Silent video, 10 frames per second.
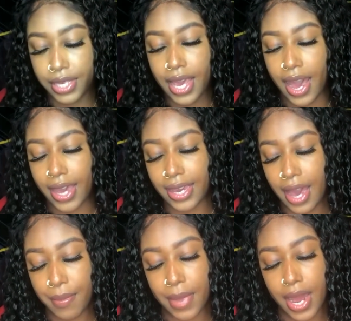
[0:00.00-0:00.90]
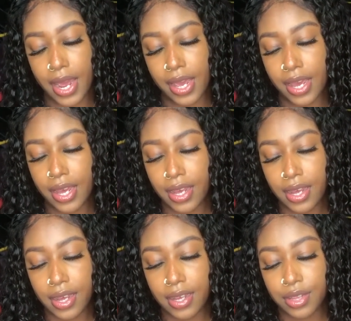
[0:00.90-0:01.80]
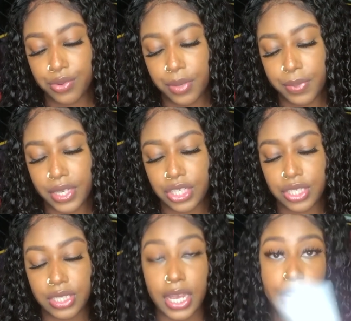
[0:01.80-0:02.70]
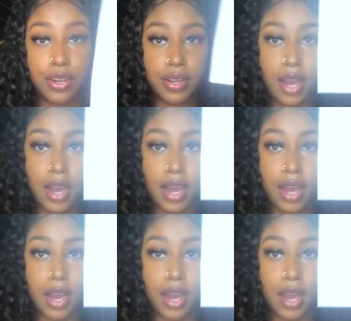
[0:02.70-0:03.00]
yeah, I got my 3-piece tender